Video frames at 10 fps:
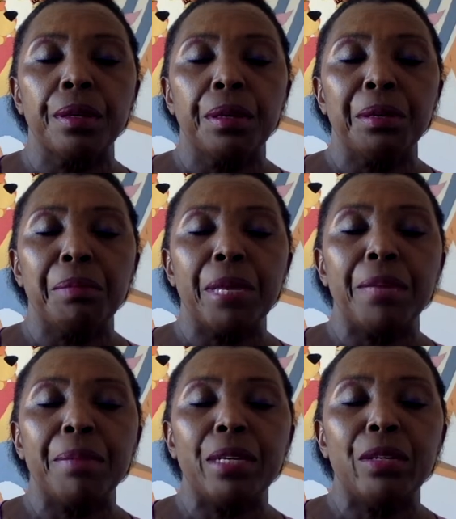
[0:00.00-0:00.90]

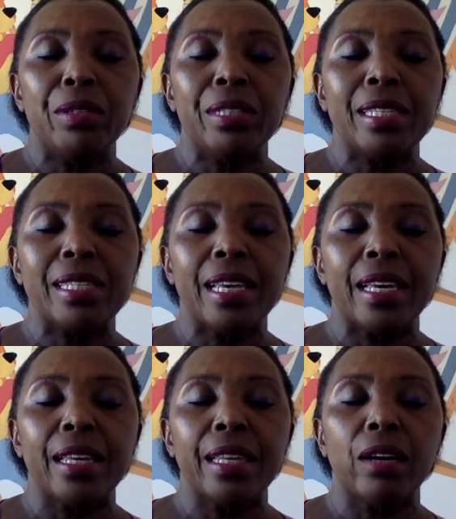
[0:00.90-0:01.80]
Maybe
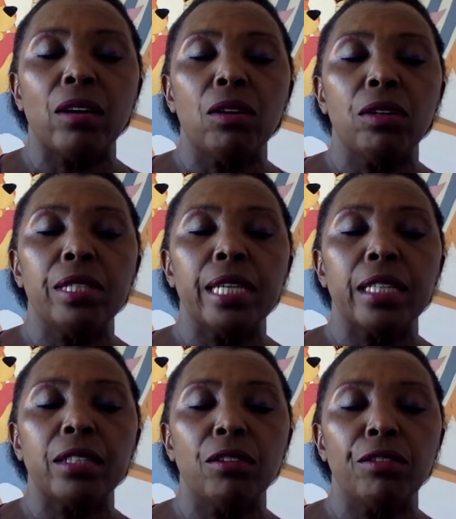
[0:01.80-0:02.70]
noticing the contact
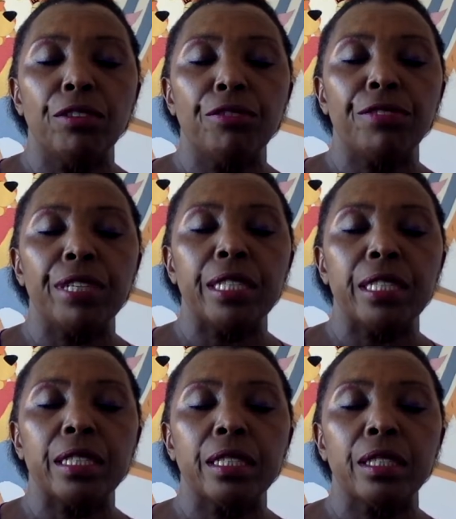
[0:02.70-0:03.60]
of your feet
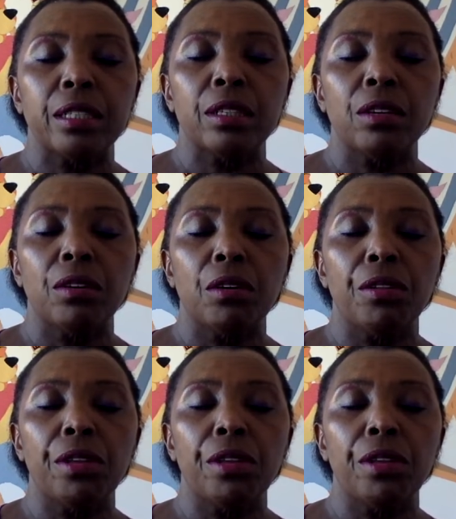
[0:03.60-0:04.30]
on the